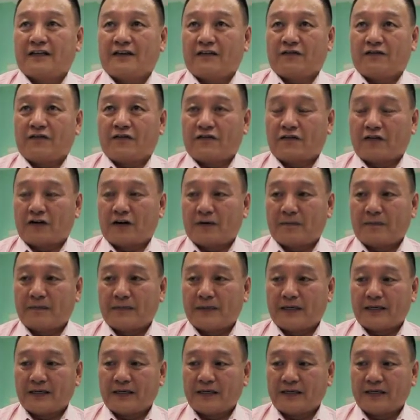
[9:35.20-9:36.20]
From
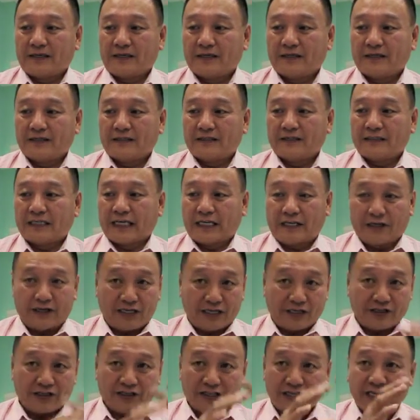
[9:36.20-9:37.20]

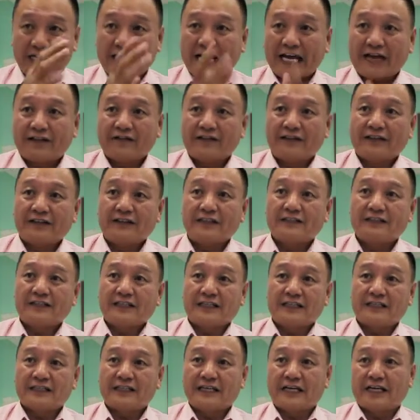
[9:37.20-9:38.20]
educational level
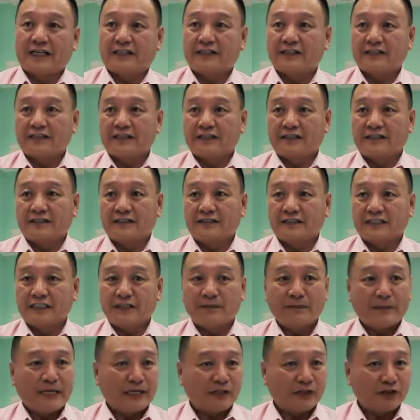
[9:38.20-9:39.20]
is that you
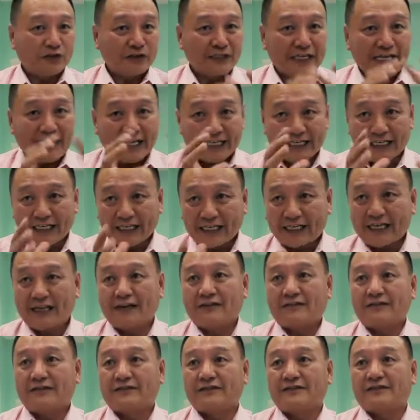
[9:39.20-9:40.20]
may don't like it
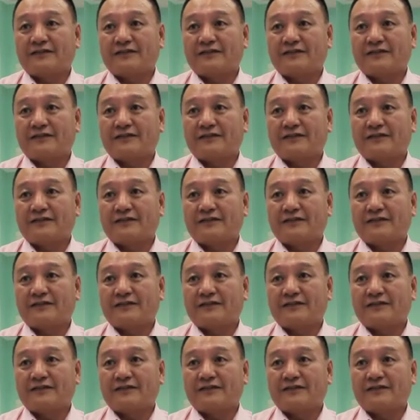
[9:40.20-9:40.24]
now,